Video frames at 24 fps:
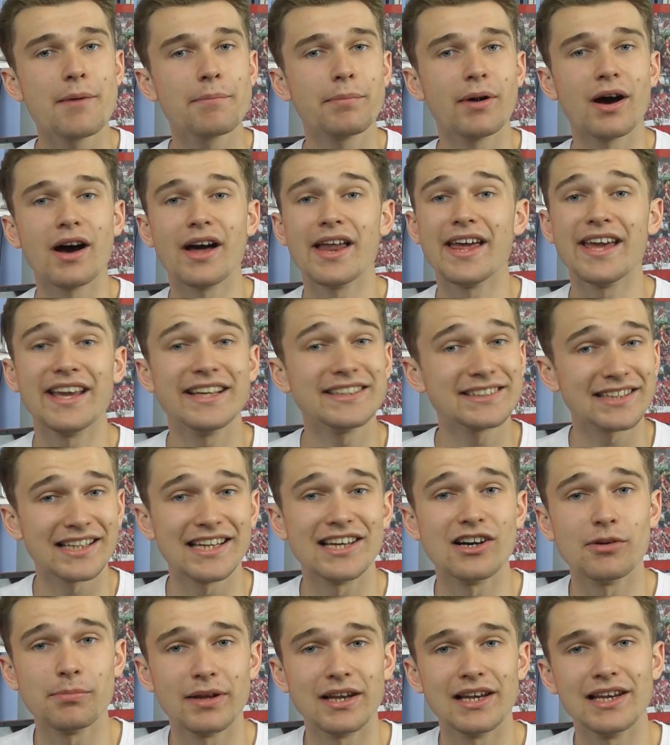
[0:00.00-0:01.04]
But it is a
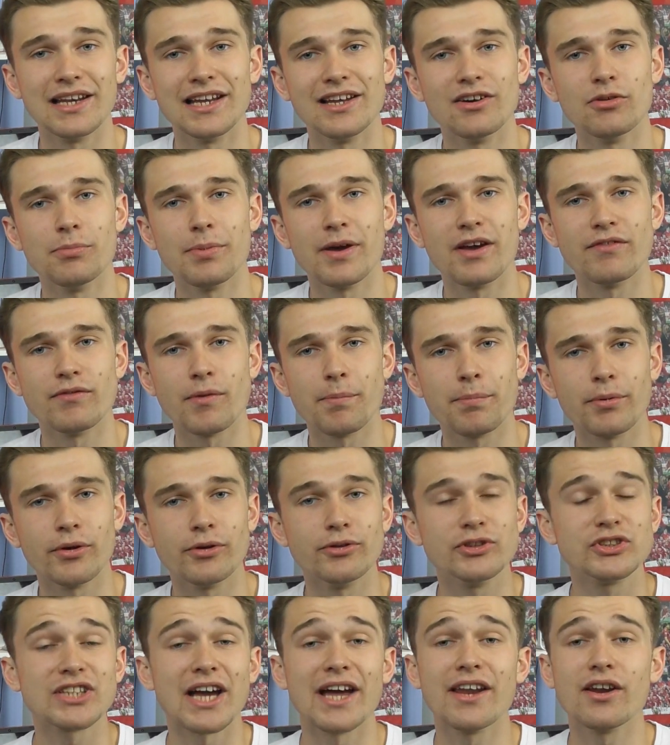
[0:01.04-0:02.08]
little bit of a
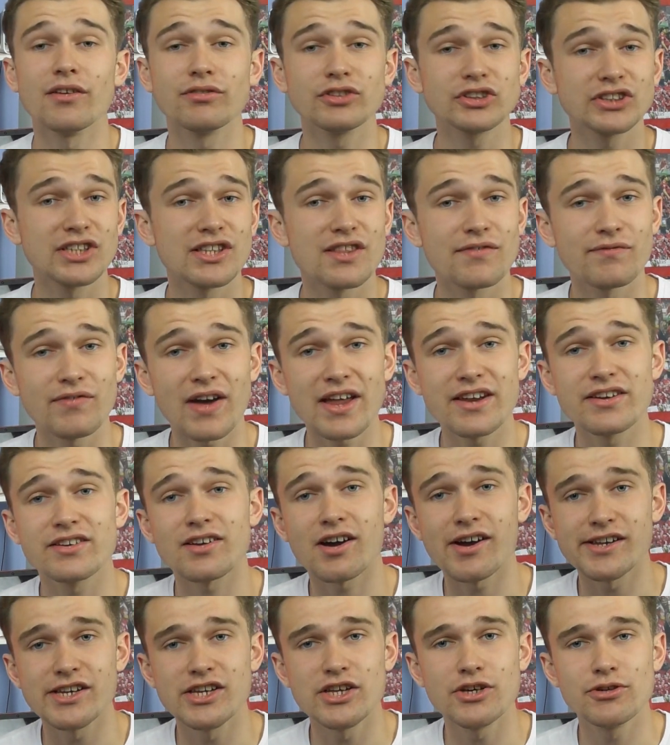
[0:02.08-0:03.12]
boost. And obviously the Van
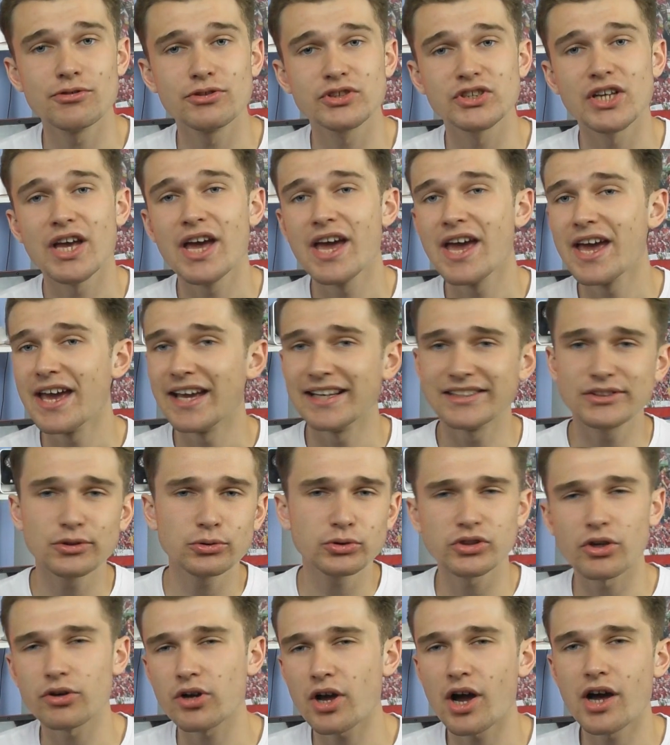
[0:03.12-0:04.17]
Dijk news is
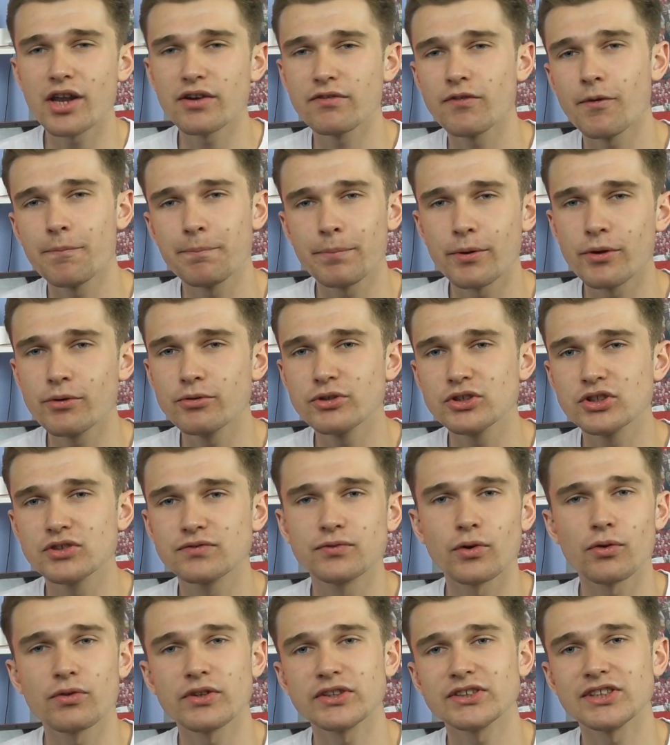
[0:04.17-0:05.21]
also kind of a boost
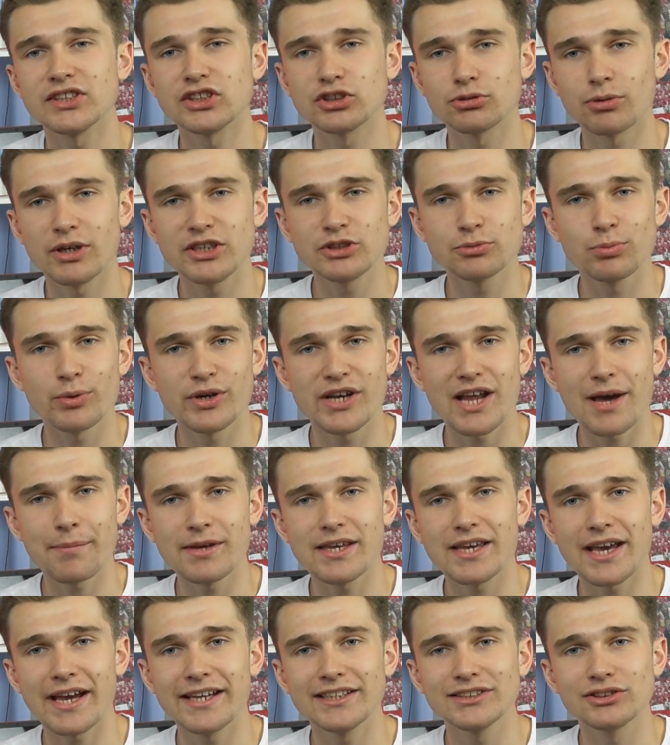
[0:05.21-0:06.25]
for the situation with
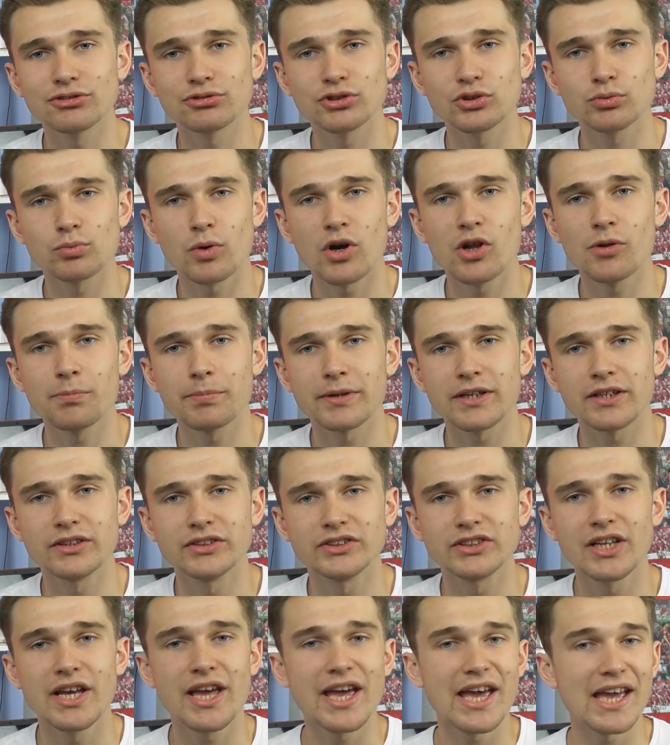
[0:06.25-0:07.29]
Naby Keita as well,
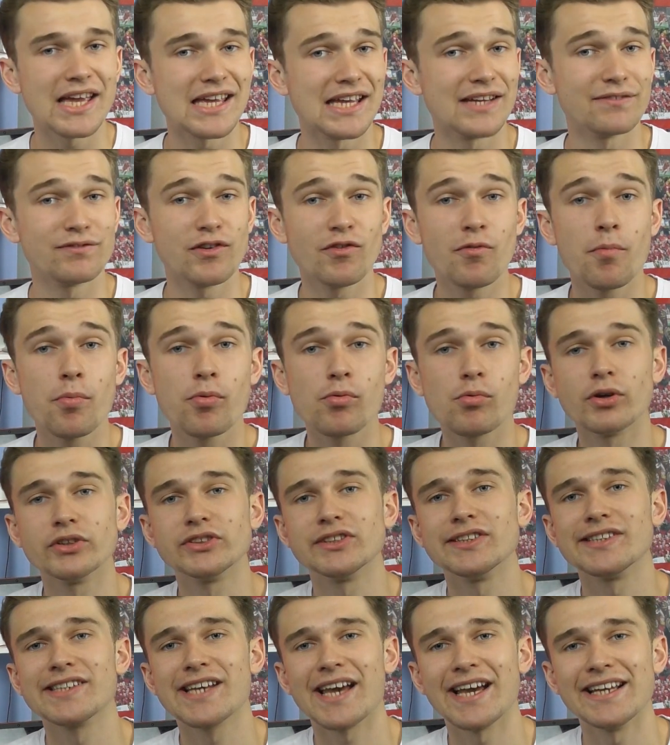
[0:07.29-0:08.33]
because if Liverpool
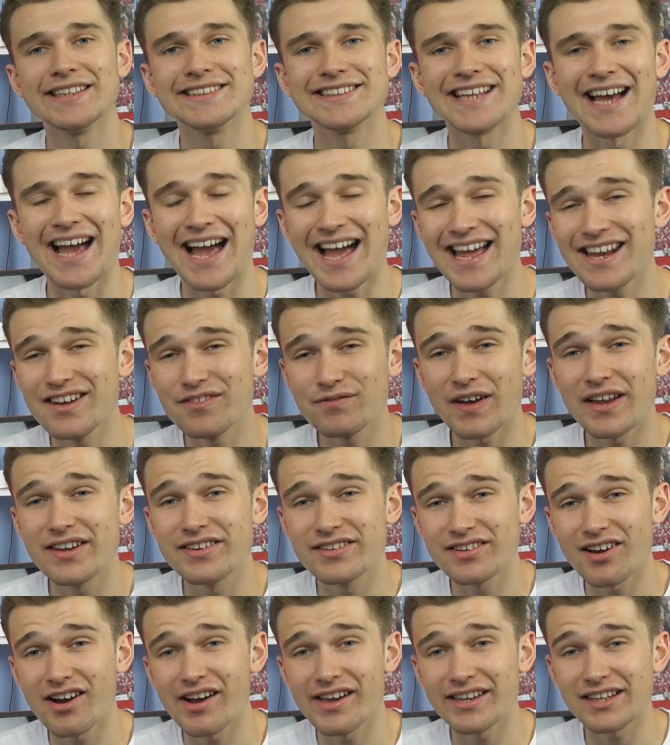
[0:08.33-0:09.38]
wanted Keita and Van
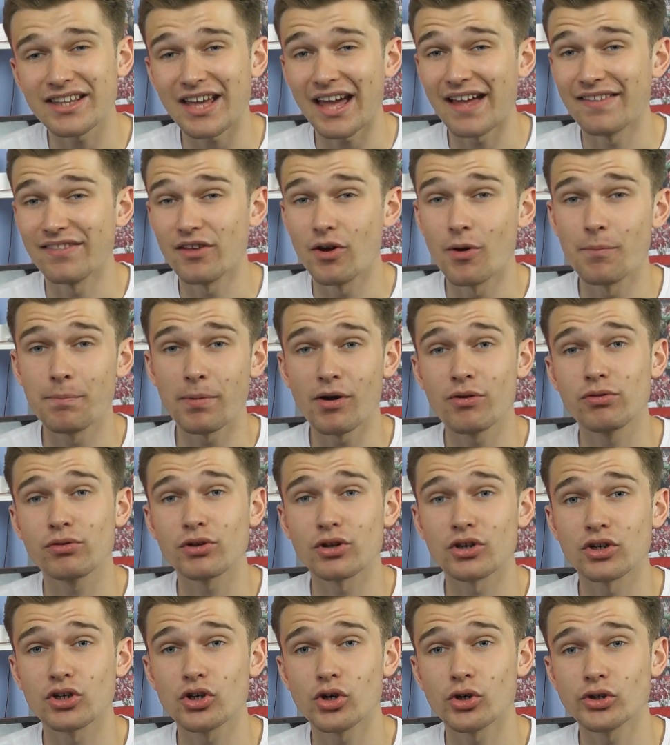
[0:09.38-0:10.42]
Dijk and they were both
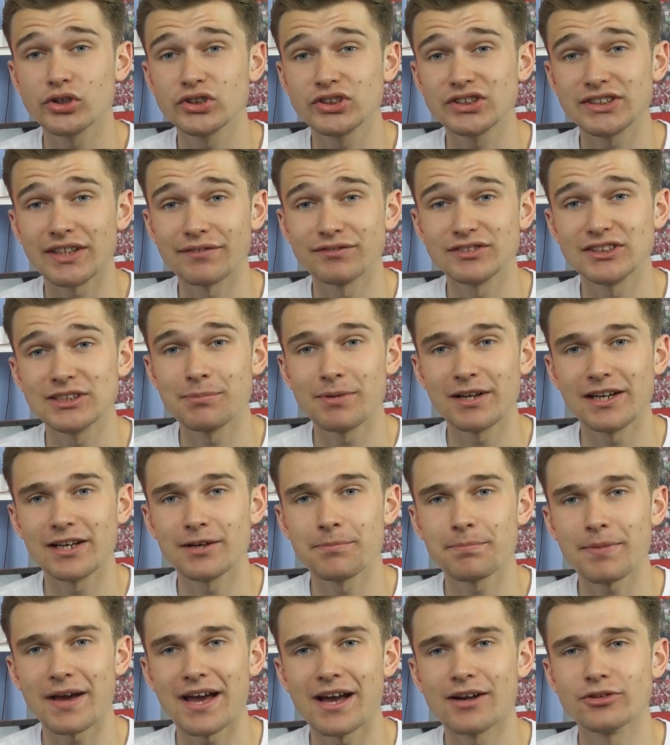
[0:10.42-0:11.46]
going to cost £70
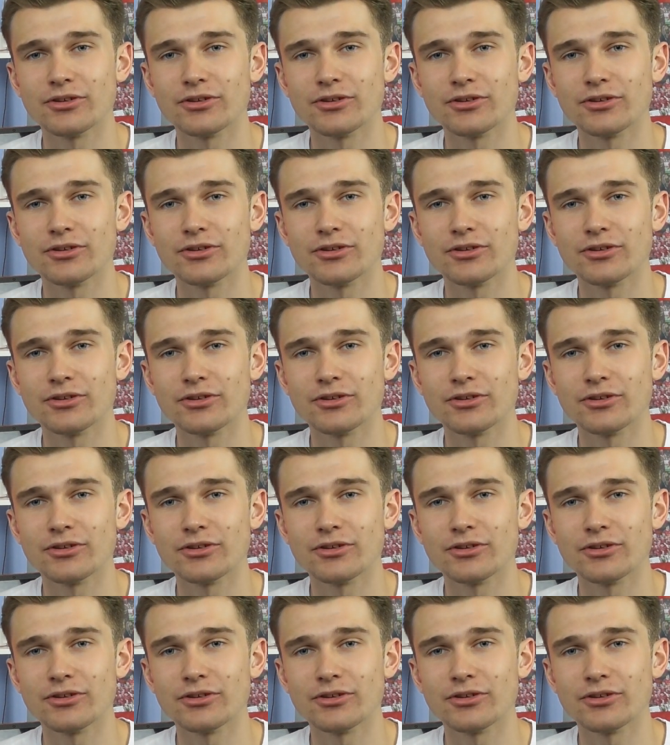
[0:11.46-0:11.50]
million,